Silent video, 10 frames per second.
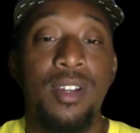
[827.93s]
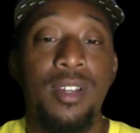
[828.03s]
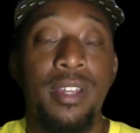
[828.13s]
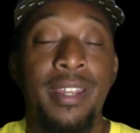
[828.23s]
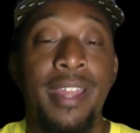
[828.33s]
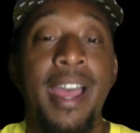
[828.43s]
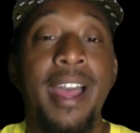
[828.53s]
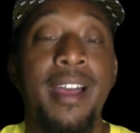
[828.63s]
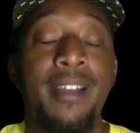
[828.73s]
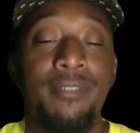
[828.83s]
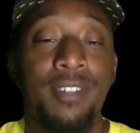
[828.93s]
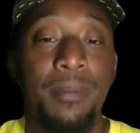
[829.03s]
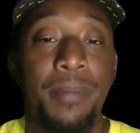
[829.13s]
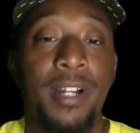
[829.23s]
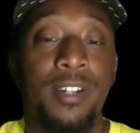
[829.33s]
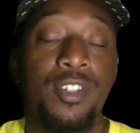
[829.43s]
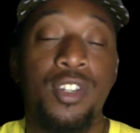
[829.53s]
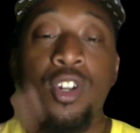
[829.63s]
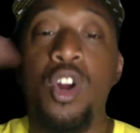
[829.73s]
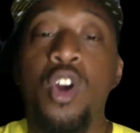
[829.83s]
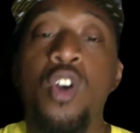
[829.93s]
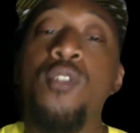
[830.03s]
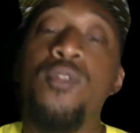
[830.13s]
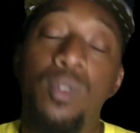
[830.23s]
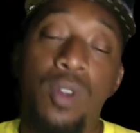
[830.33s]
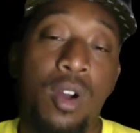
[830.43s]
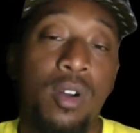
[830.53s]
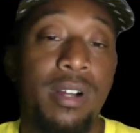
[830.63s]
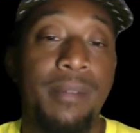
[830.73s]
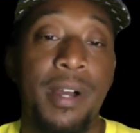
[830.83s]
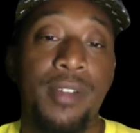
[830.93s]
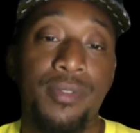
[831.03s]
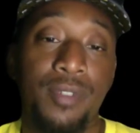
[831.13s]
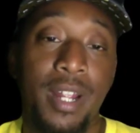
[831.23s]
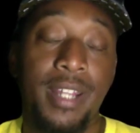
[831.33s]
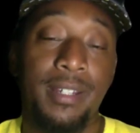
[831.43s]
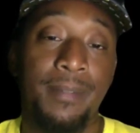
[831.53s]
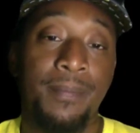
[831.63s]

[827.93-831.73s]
in half compared to your overall amount of credit.